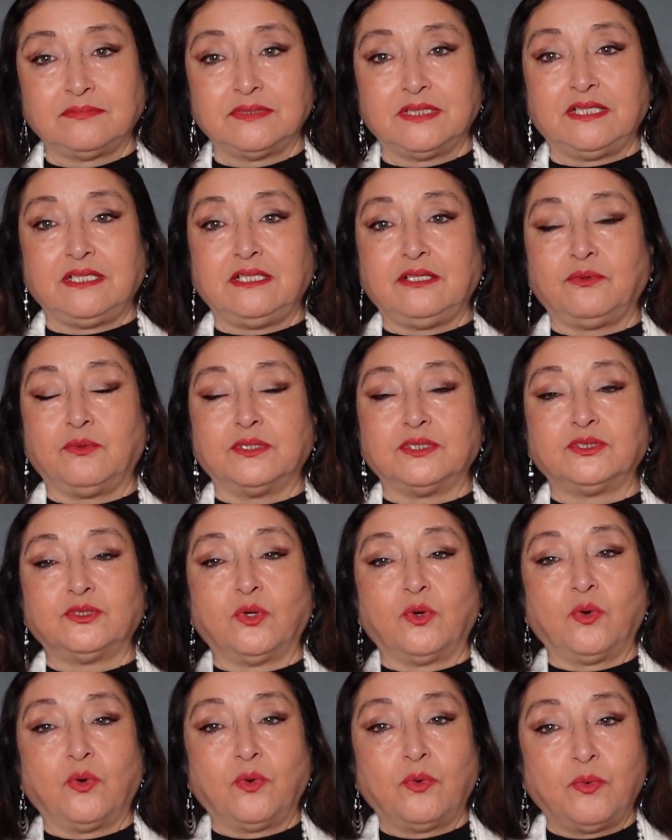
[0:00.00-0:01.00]
And it was a
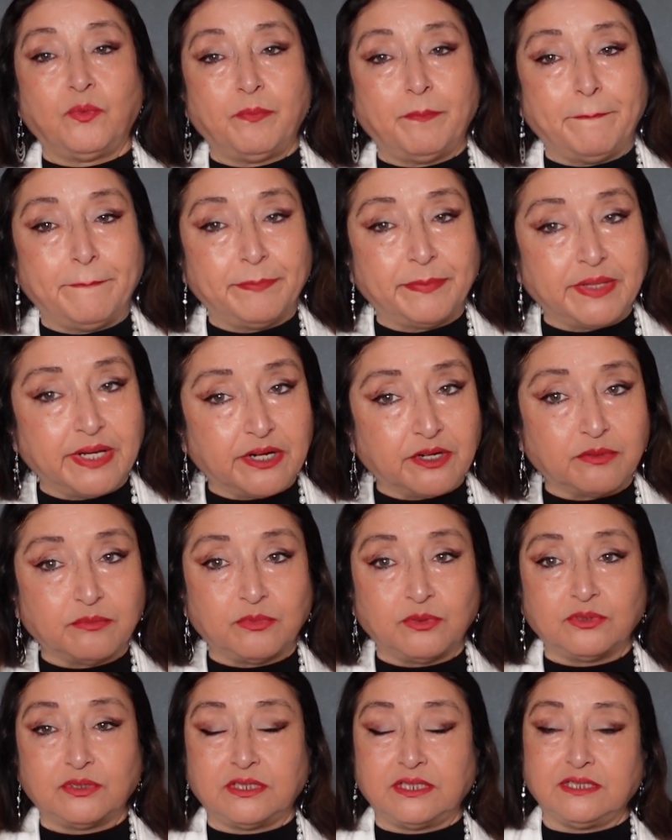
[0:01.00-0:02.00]

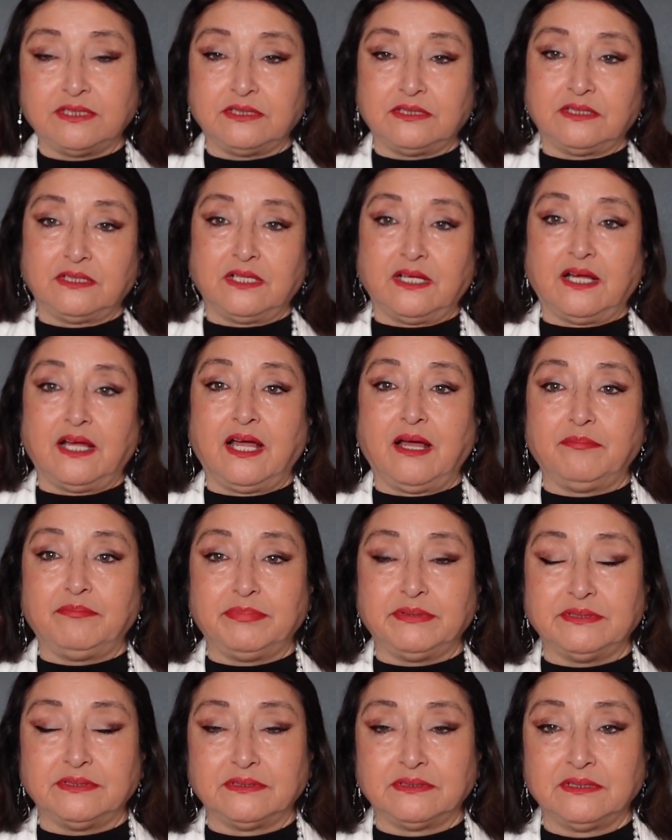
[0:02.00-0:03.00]
terrible thing that
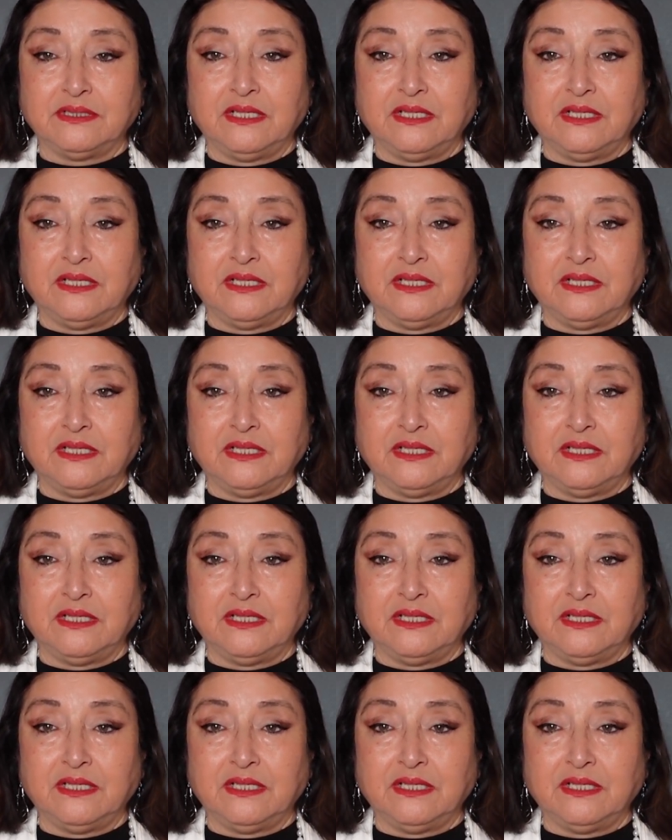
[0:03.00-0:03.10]
happened.